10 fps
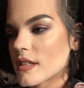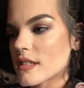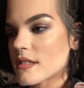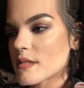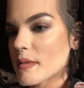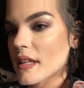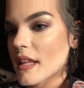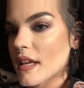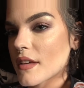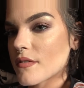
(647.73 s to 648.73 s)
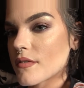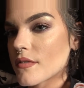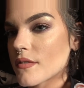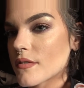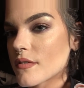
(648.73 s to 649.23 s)
this is my life.
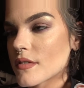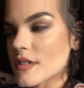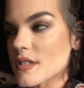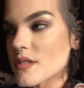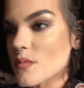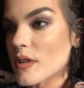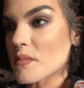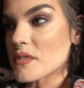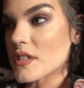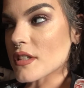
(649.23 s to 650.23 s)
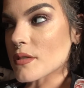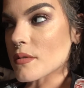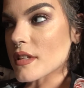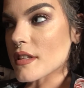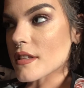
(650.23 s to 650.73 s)
This is what I'm dealing
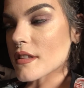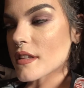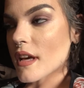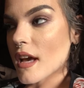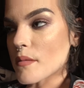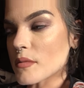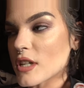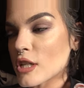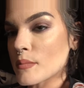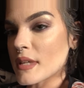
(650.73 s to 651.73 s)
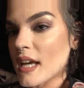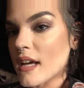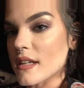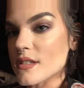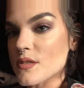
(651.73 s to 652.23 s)
with. I'm gonna be
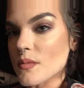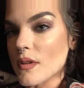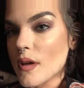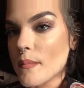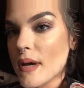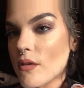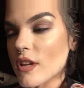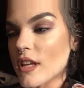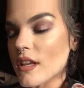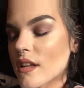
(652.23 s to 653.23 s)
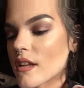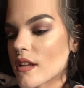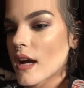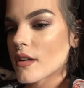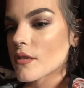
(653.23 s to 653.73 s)
honest about it.
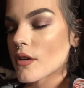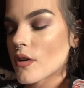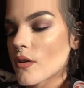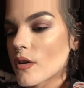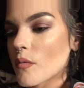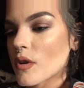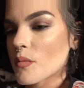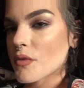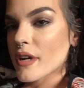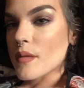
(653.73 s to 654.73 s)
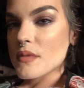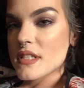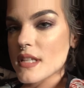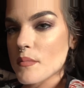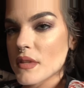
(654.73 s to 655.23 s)
I don't know, I wanna bring up the
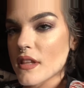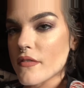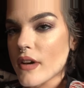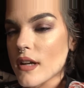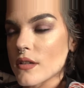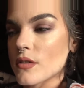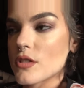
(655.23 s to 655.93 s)
Demi Lovato